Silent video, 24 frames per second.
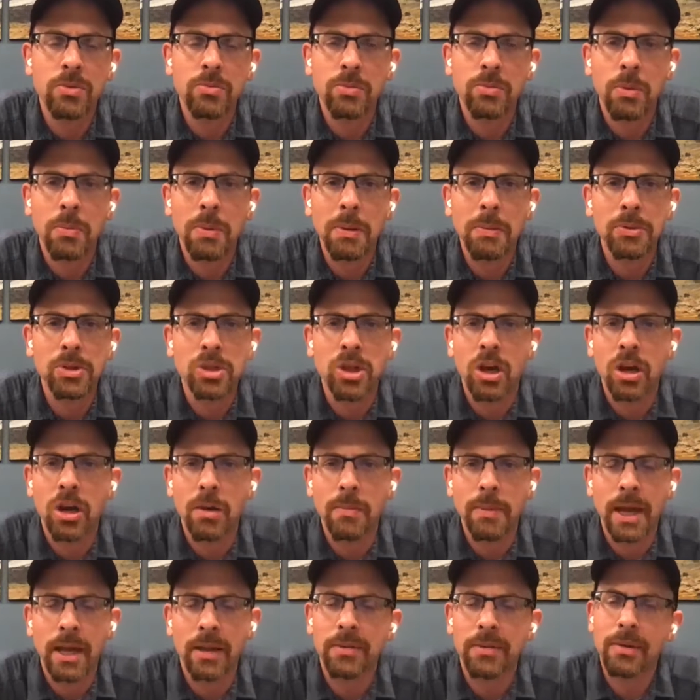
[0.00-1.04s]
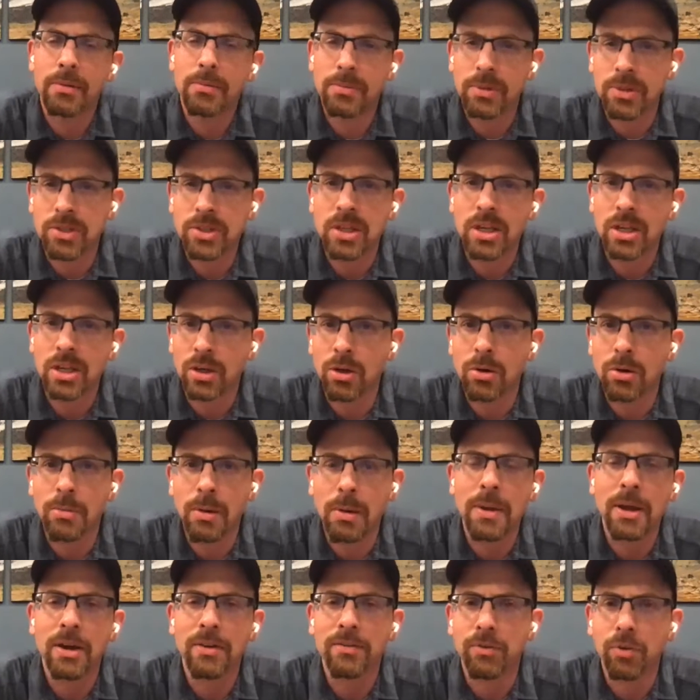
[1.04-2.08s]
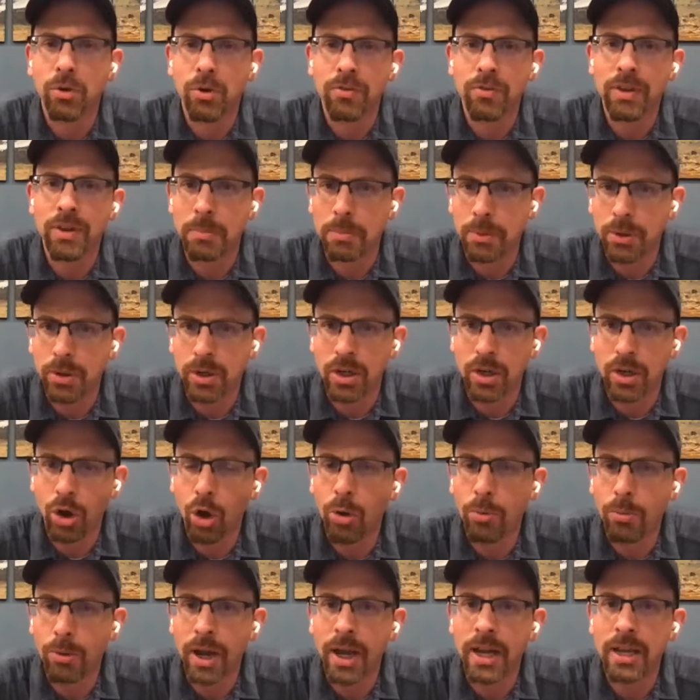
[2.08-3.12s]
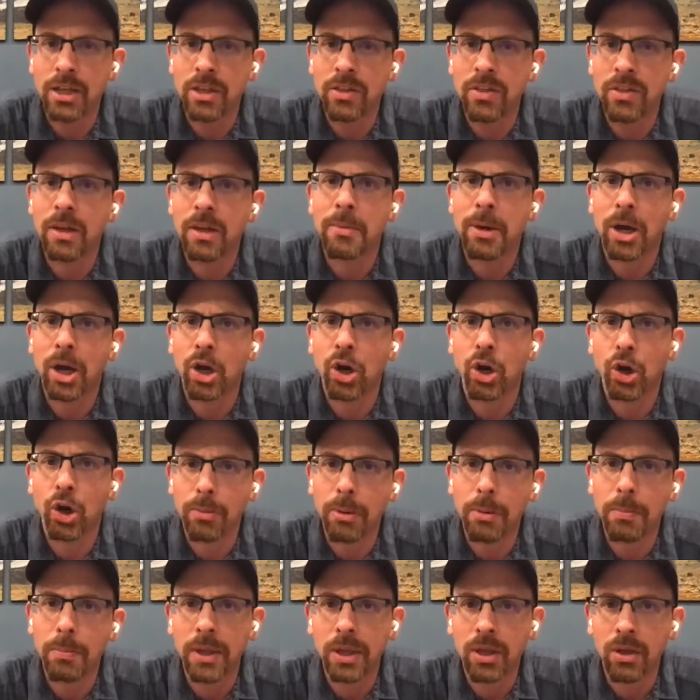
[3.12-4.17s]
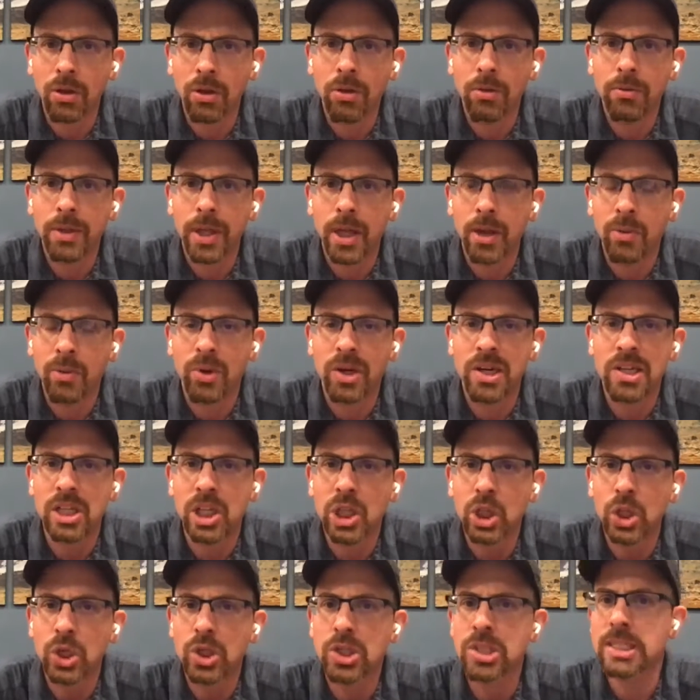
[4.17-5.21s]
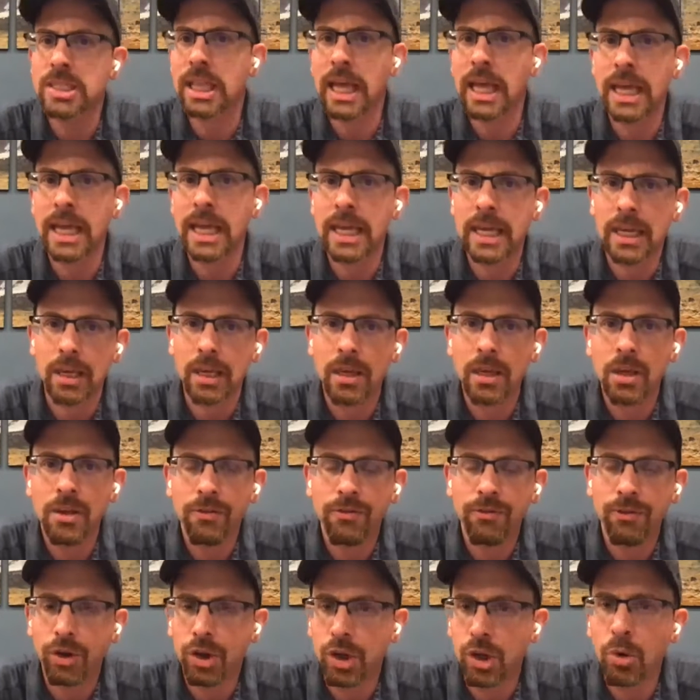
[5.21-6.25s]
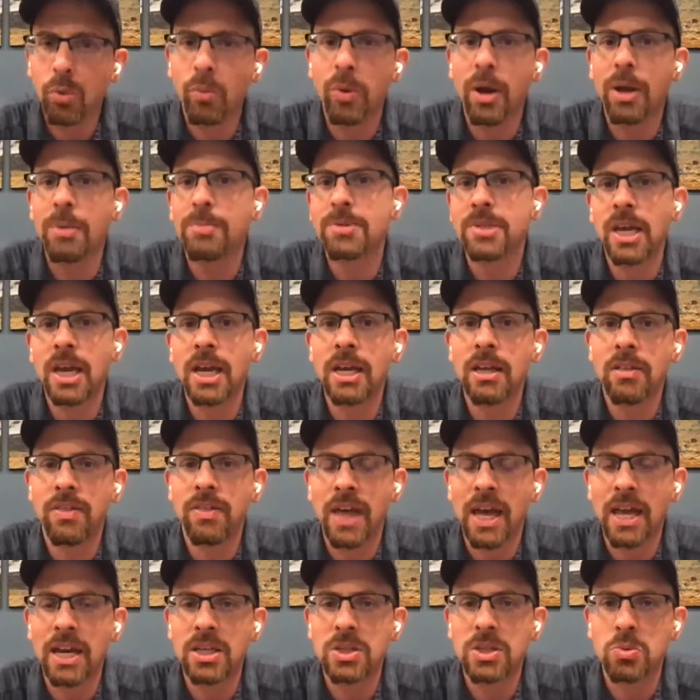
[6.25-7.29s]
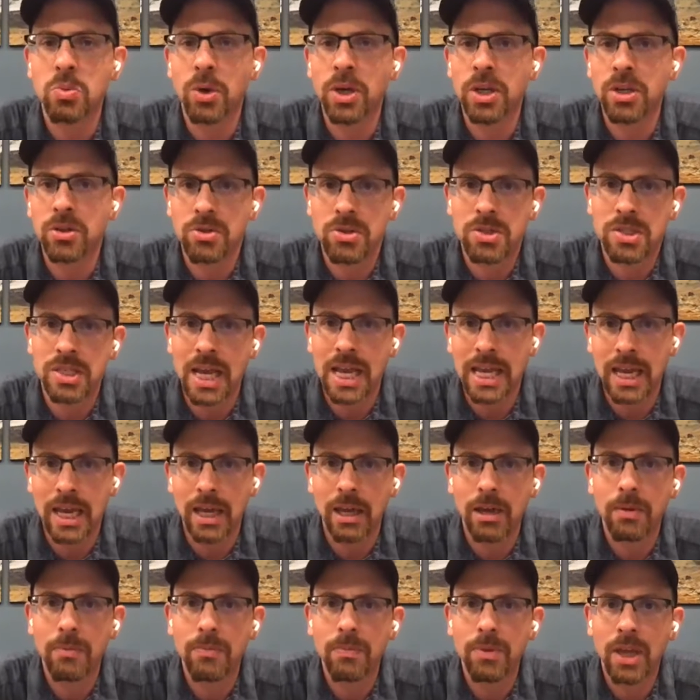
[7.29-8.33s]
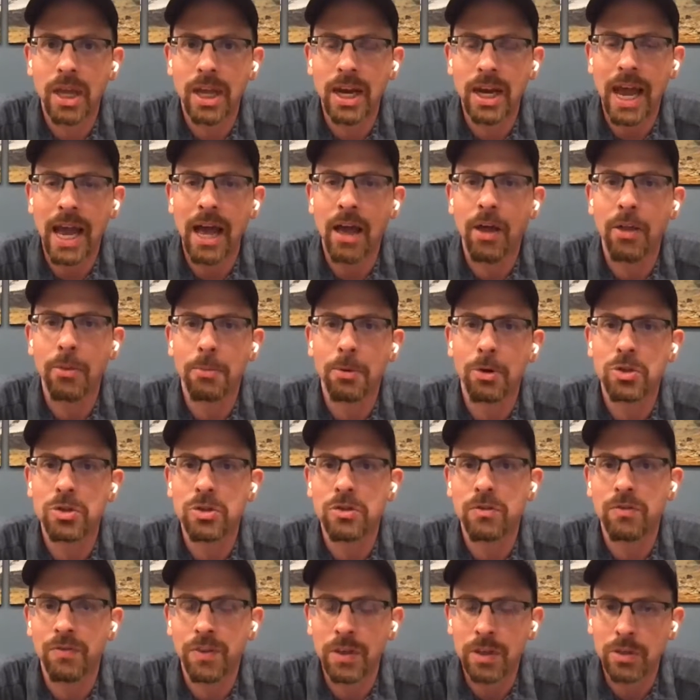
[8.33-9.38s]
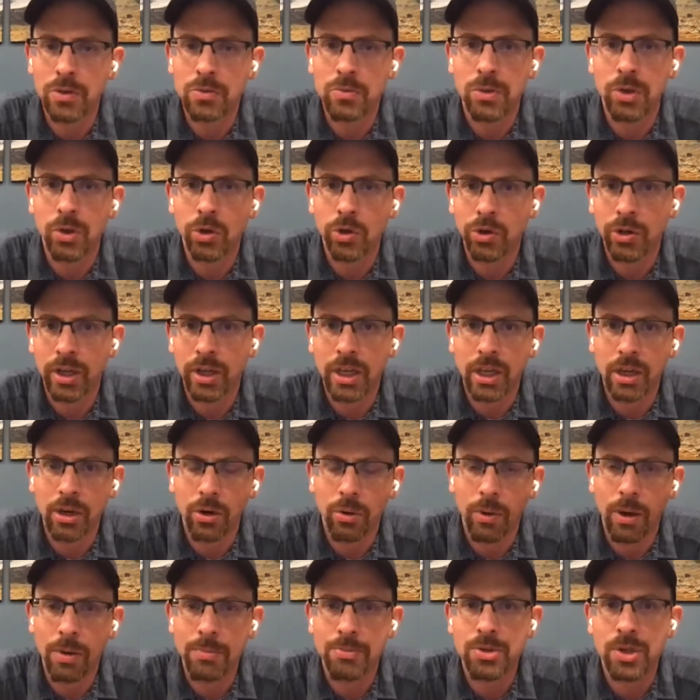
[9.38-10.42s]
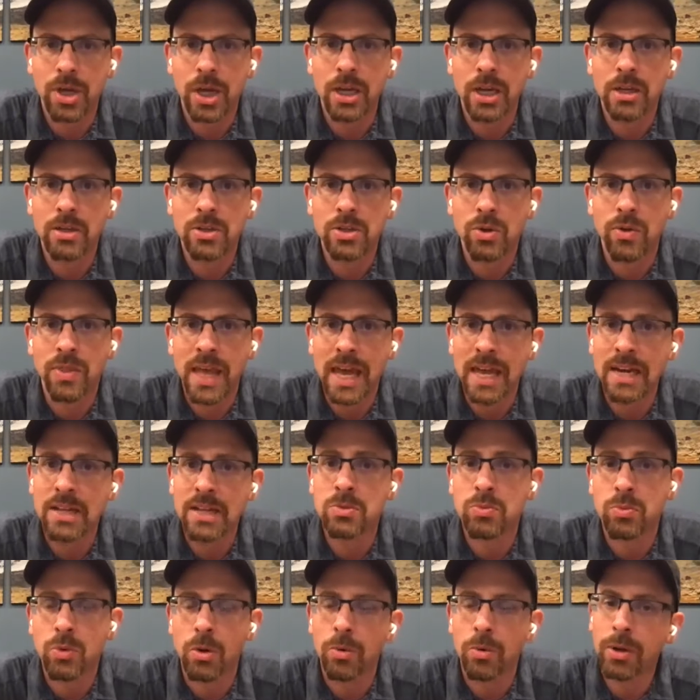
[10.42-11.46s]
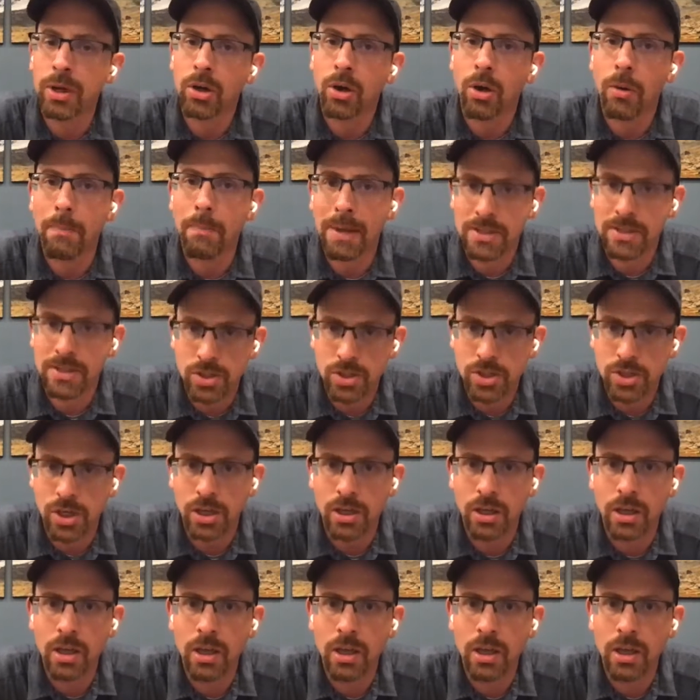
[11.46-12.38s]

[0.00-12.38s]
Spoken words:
people talk about, I'm just going to go to my metaphor of like building a home, right? You think about curb appeal and what it looks like for your website. That is what you're saying and how the person feels when they're looking at your website. And so that is what we call messaging.